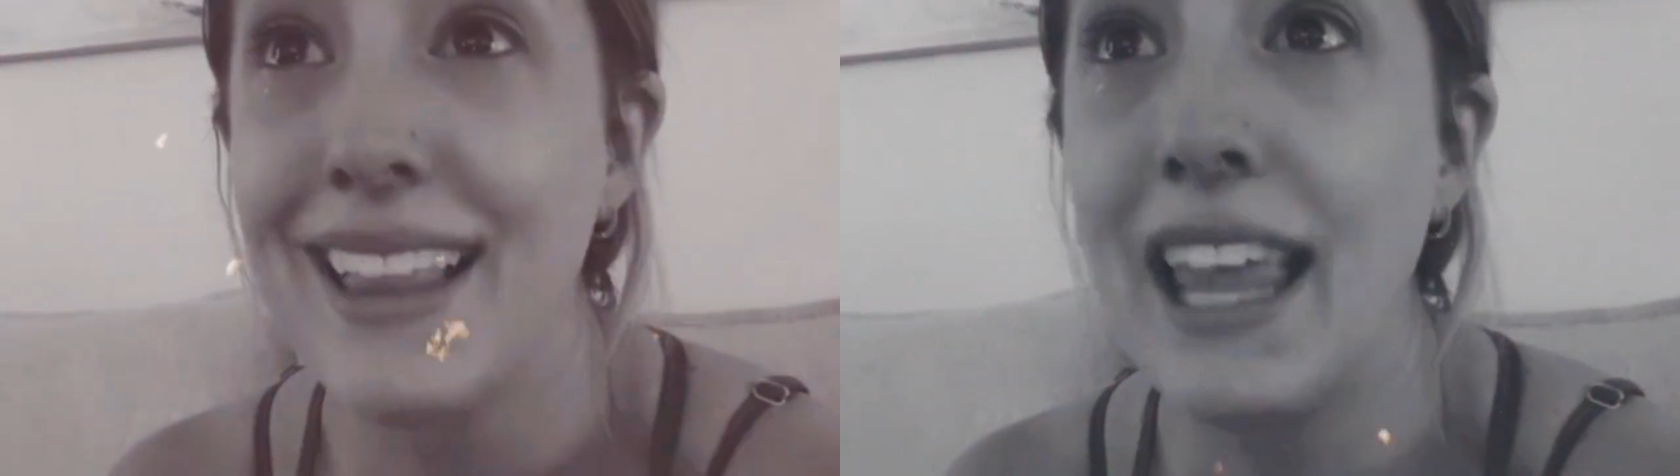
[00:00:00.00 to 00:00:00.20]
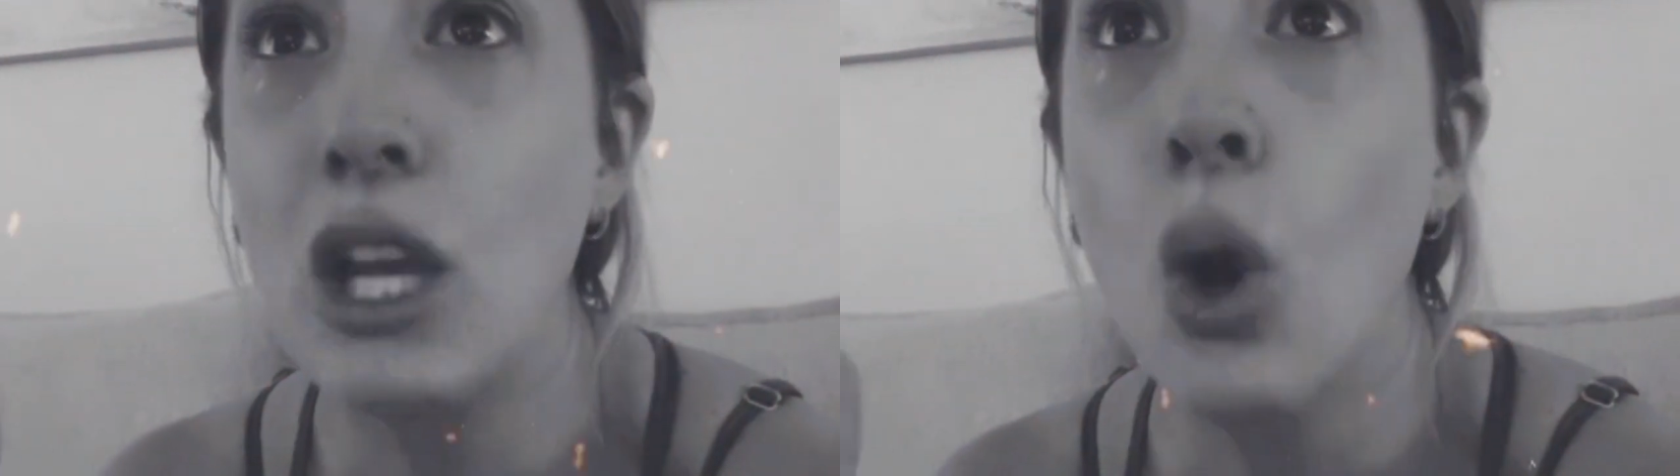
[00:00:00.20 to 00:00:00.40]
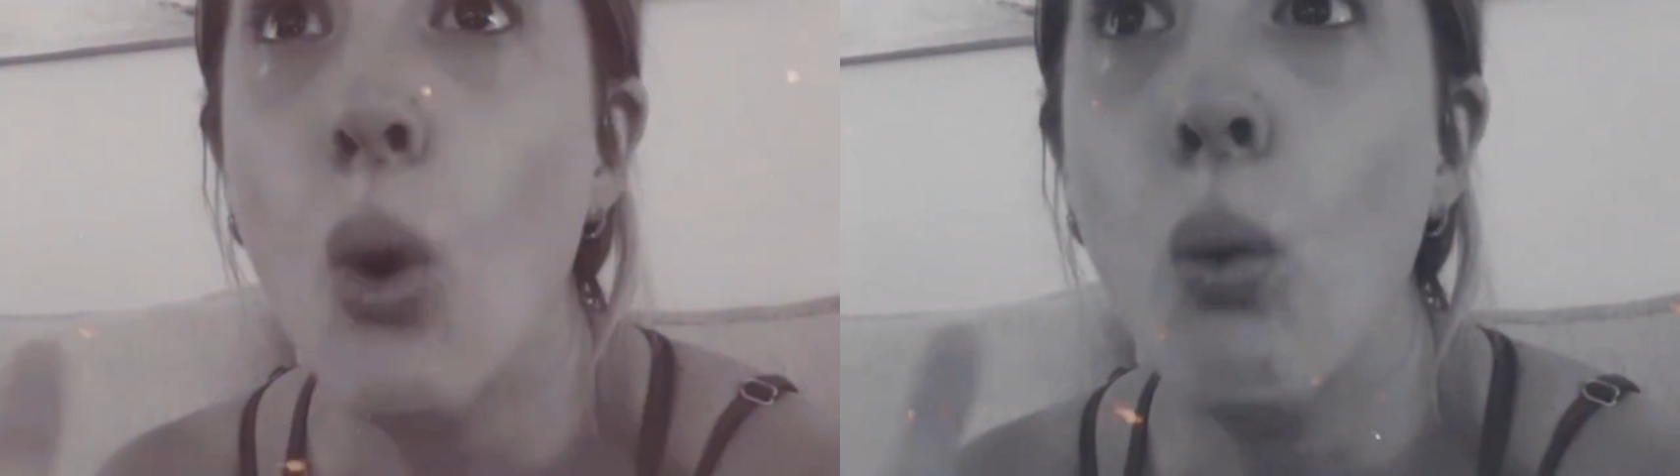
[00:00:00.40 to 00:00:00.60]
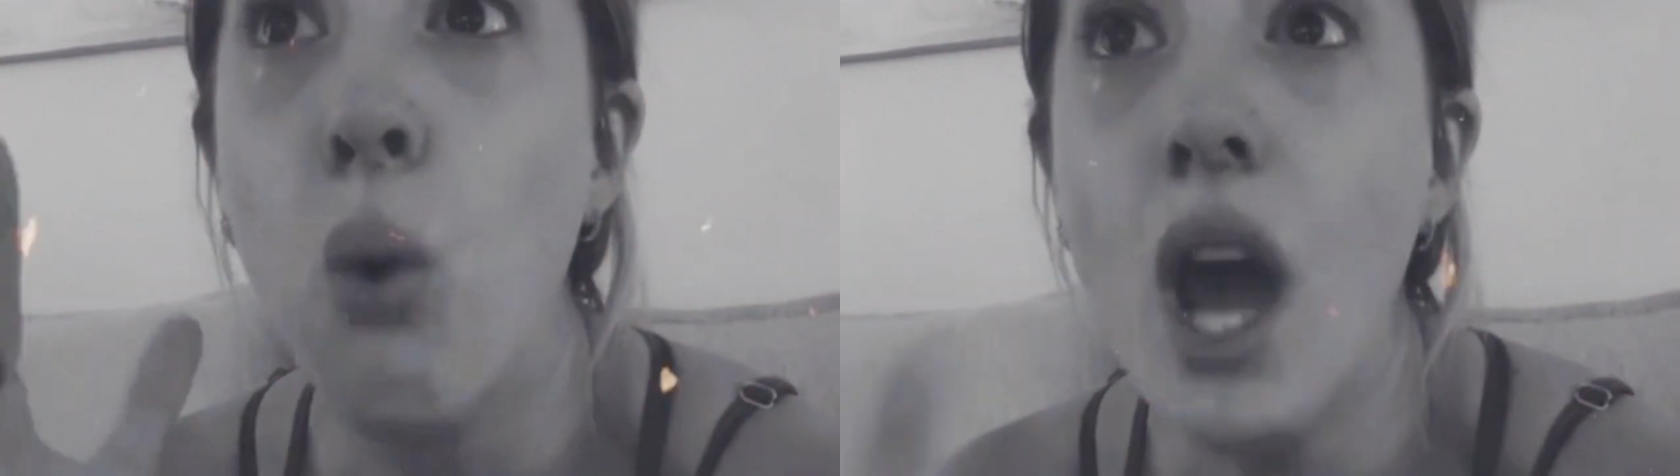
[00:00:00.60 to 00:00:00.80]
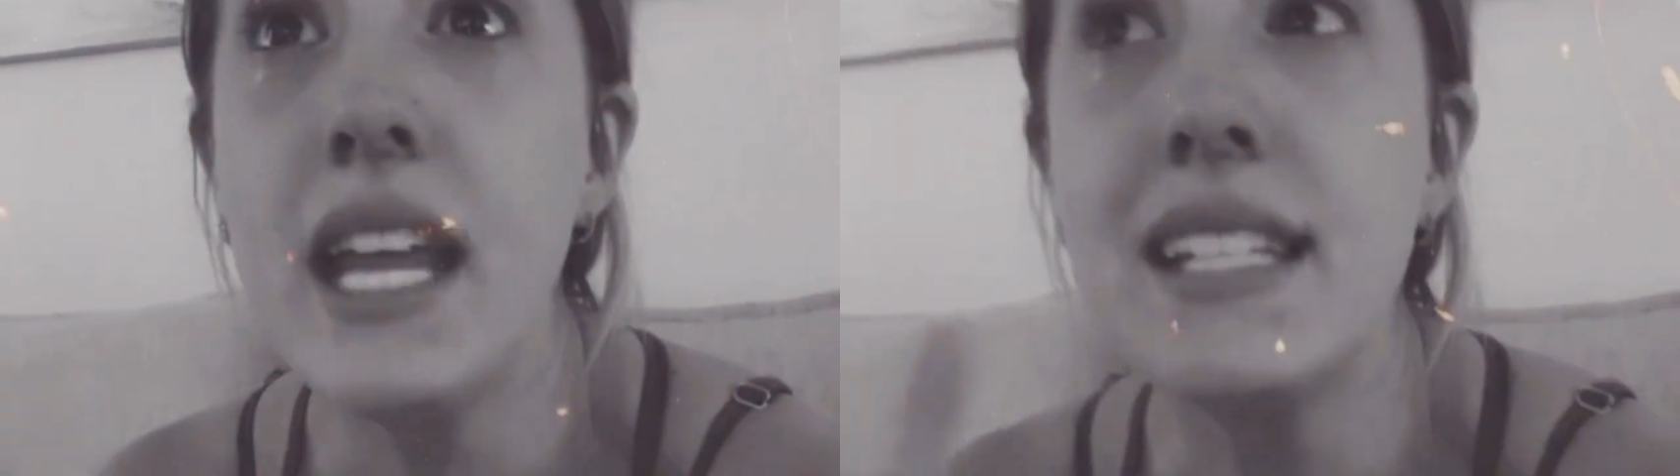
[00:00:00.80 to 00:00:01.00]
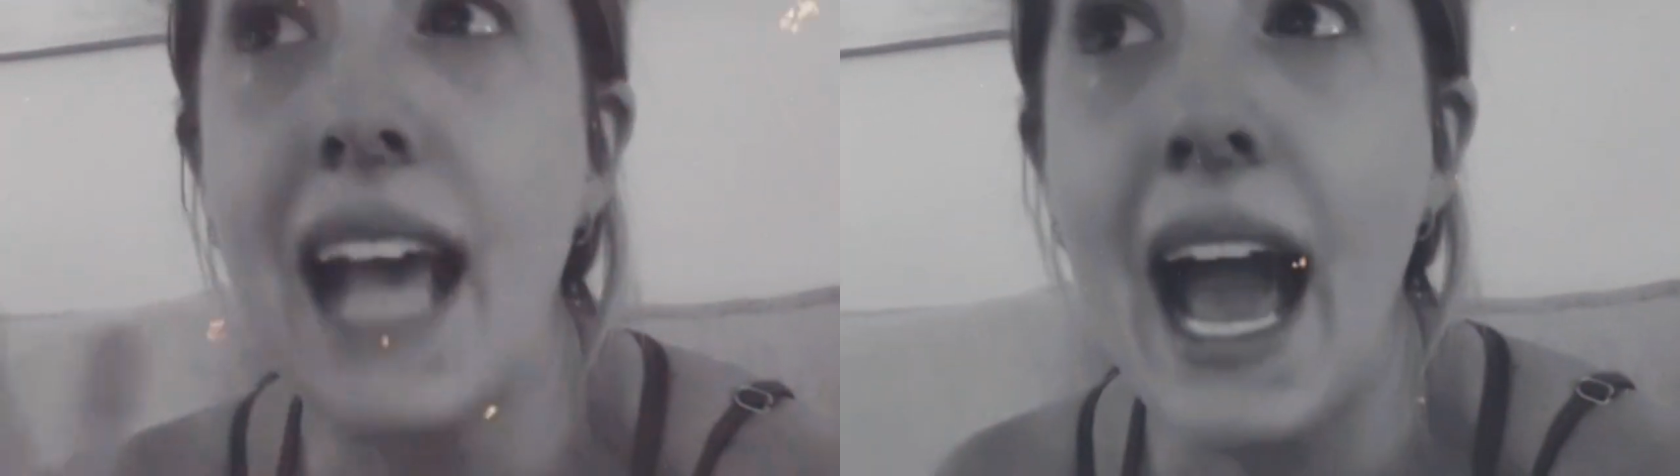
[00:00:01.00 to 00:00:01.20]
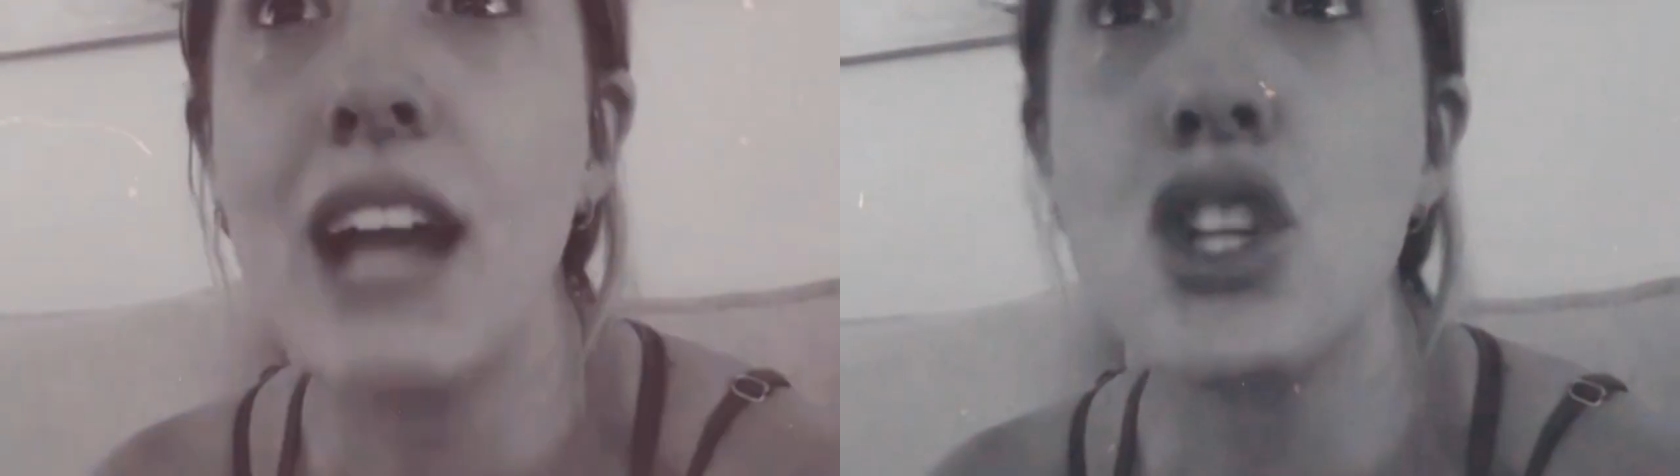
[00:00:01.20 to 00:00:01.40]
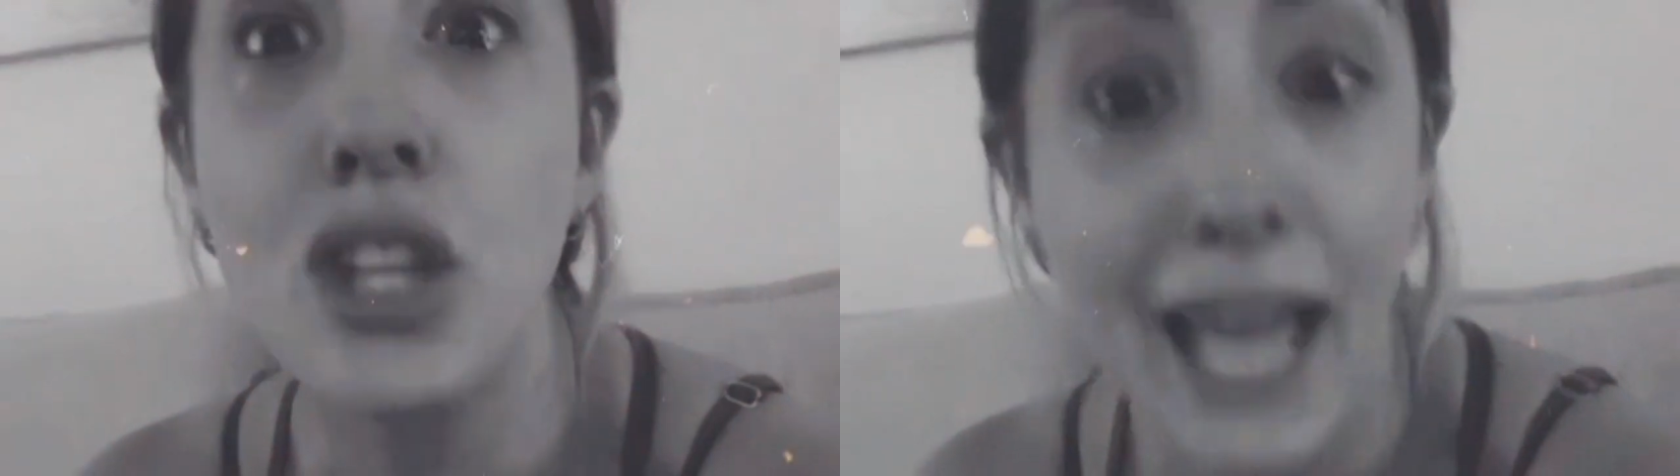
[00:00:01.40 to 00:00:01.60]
Like what is actually